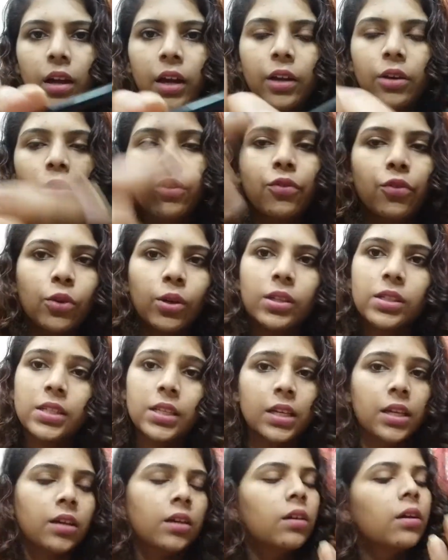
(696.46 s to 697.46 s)
I don't know if you can
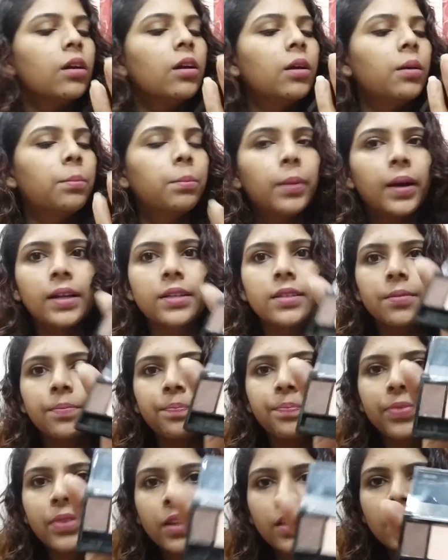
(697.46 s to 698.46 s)
see, but
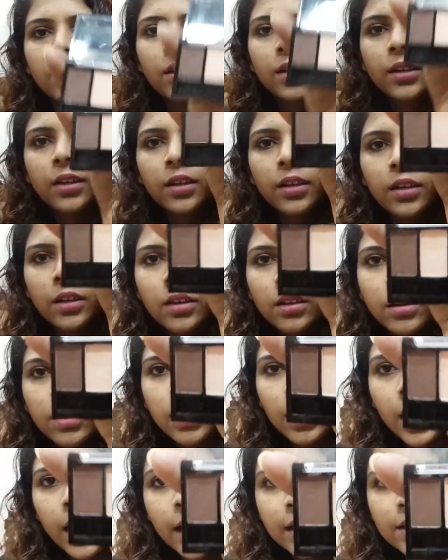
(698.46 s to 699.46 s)

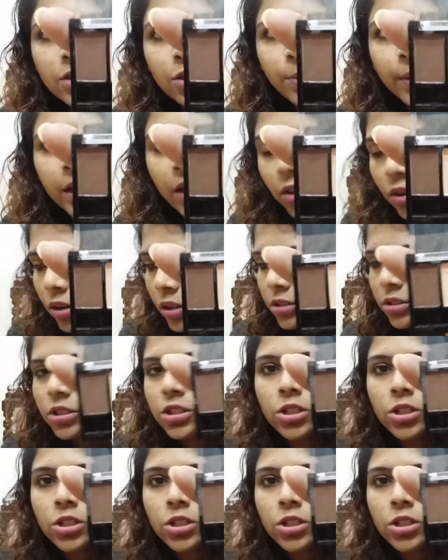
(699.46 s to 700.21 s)
guys, oh my god.